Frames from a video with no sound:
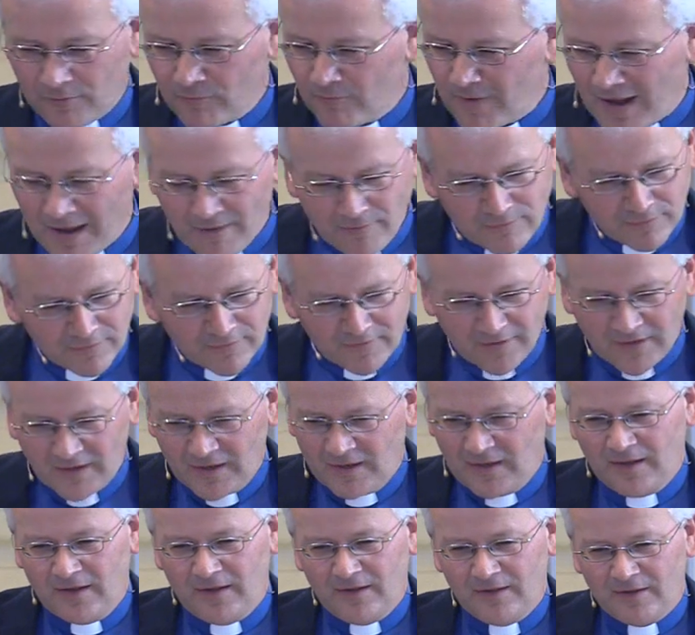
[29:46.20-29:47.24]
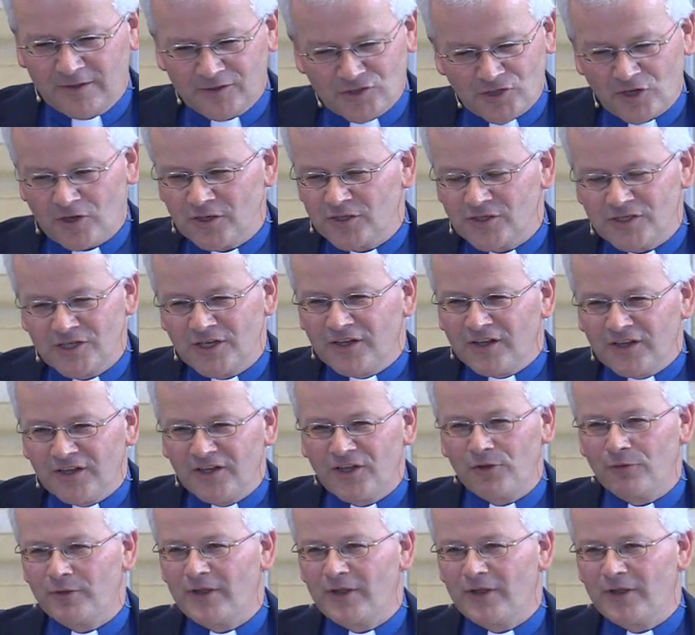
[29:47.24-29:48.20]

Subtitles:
around the church in the